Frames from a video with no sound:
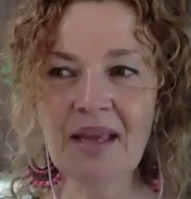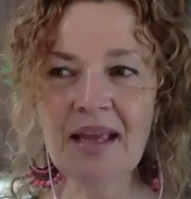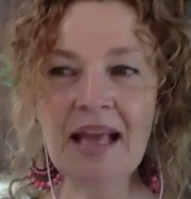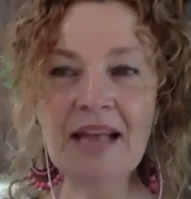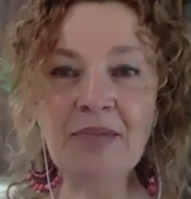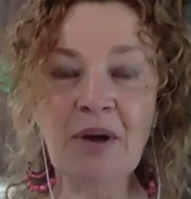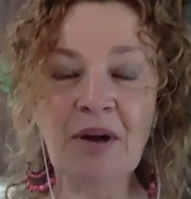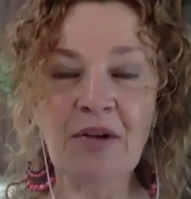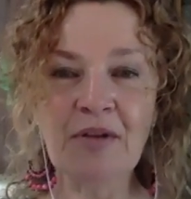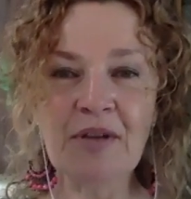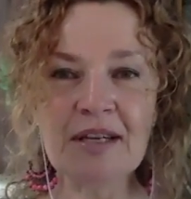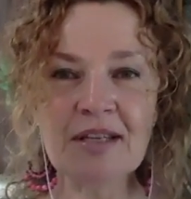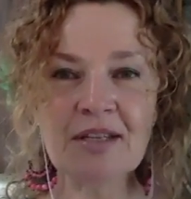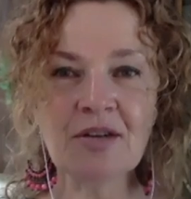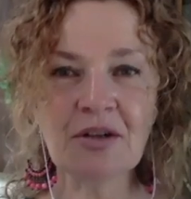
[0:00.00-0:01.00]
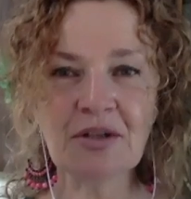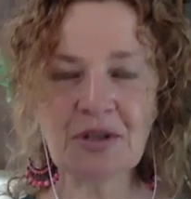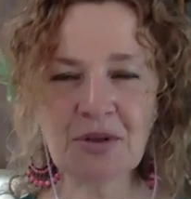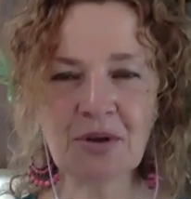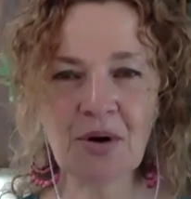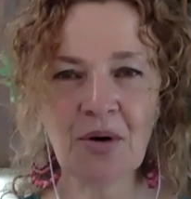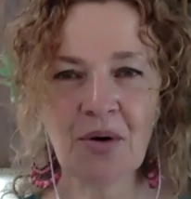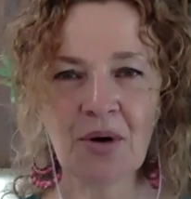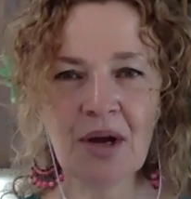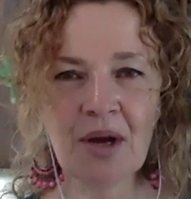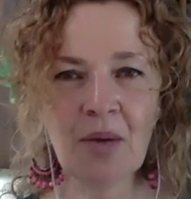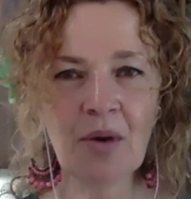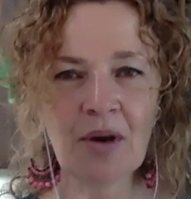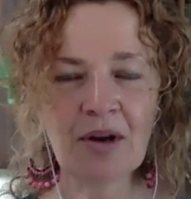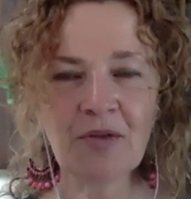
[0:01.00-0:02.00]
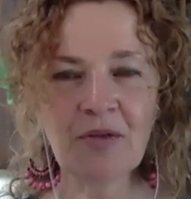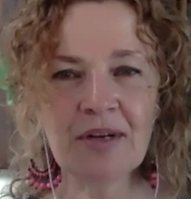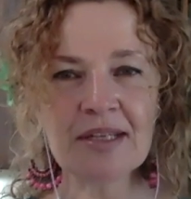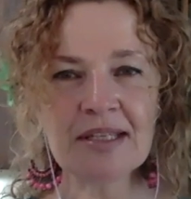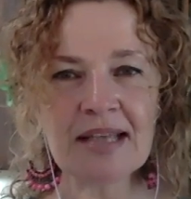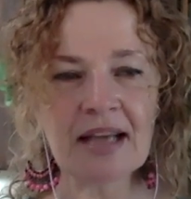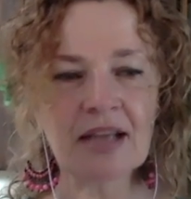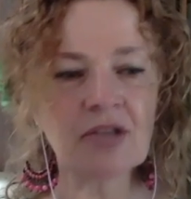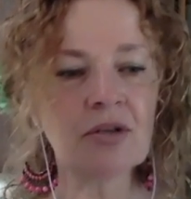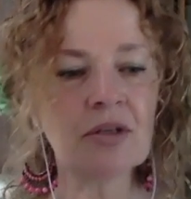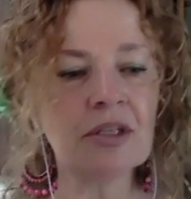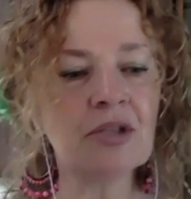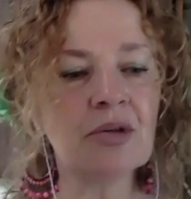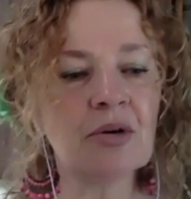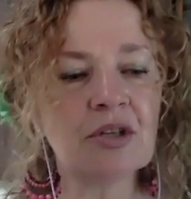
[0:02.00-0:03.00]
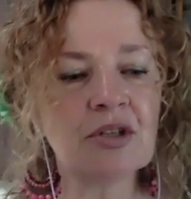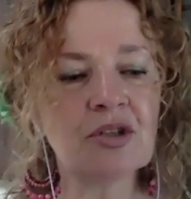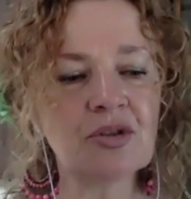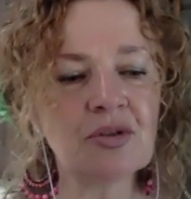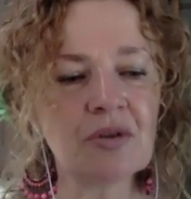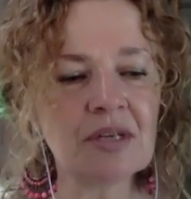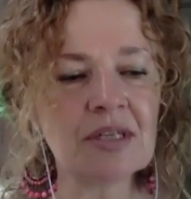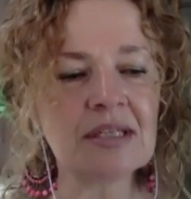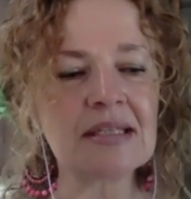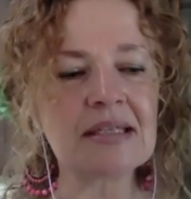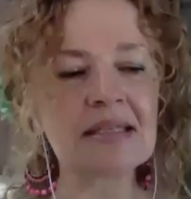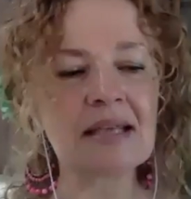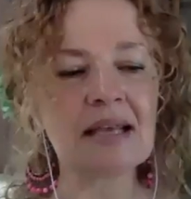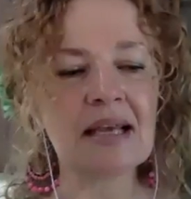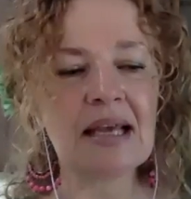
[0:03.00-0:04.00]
And what if it is not so? What if it is actually your choice